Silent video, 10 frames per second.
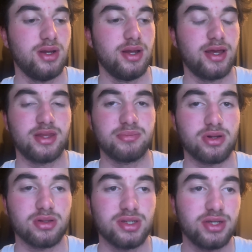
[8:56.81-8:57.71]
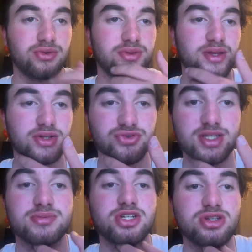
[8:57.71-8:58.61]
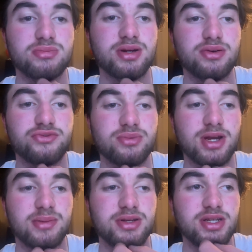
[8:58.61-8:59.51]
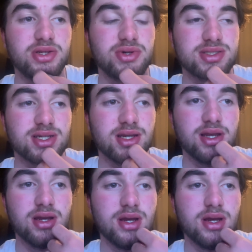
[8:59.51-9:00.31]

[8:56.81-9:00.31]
and the polyurethane transmission mount from IPD USA.